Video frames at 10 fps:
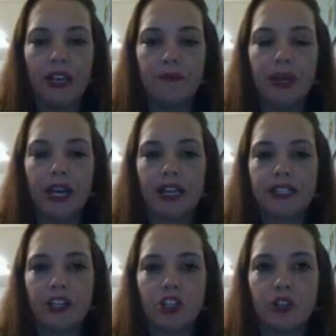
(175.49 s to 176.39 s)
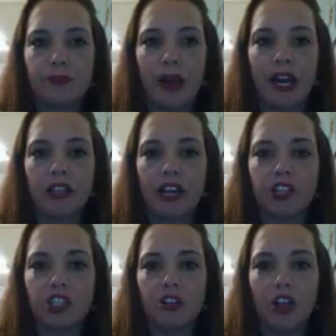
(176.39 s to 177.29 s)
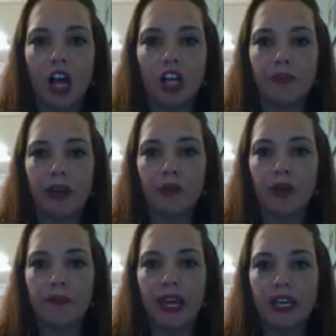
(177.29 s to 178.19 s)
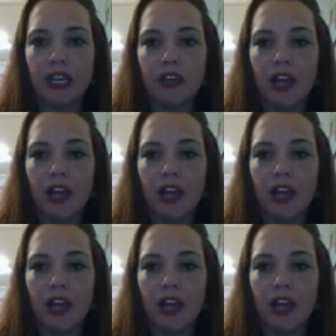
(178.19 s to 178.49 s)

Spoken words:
Because I chose biological, all of my remaining